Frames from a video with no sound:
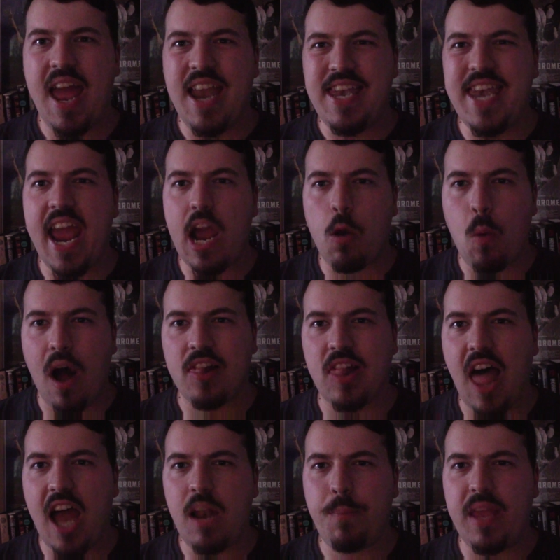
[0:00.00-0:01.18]
Now, a
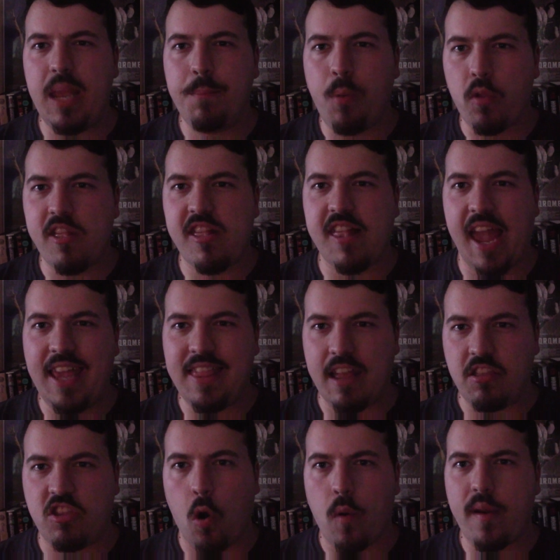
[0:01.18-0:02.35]
lot of people say
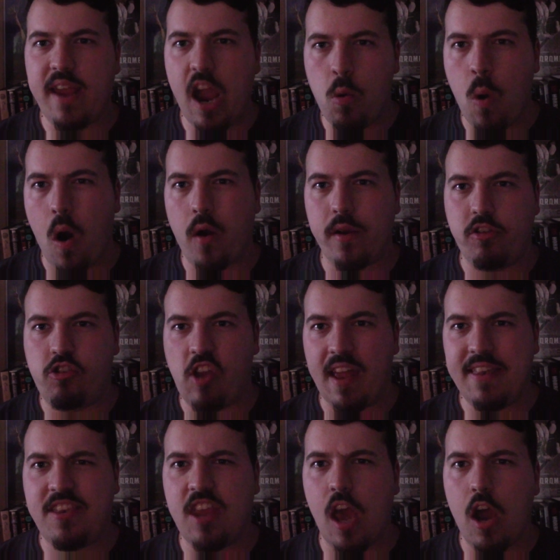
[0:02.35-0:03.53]
that Dario
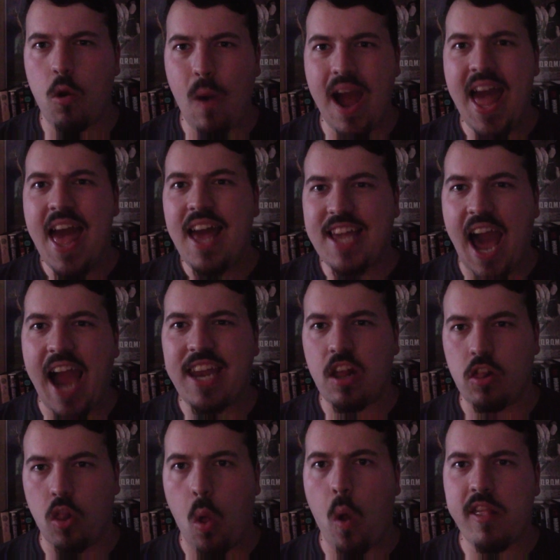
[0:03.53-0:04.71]
Argento kind of
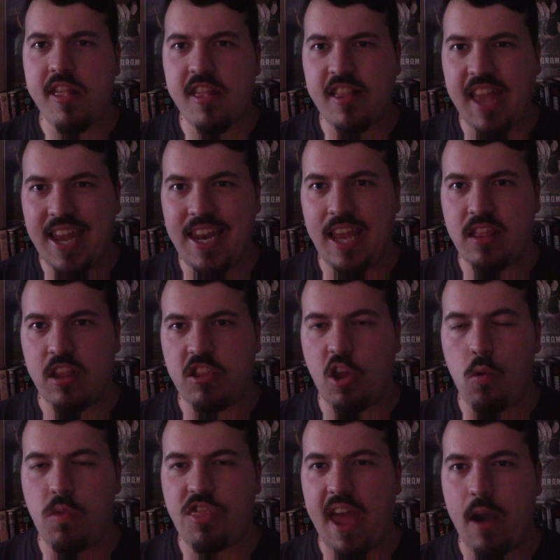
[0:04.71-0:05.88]
lost it in the
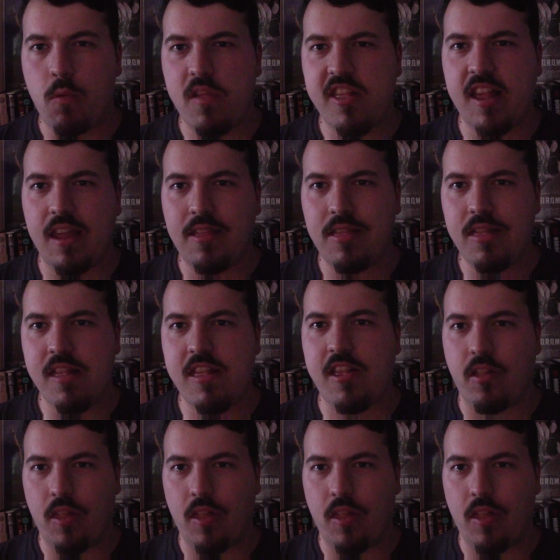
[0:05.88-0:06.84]
2000s.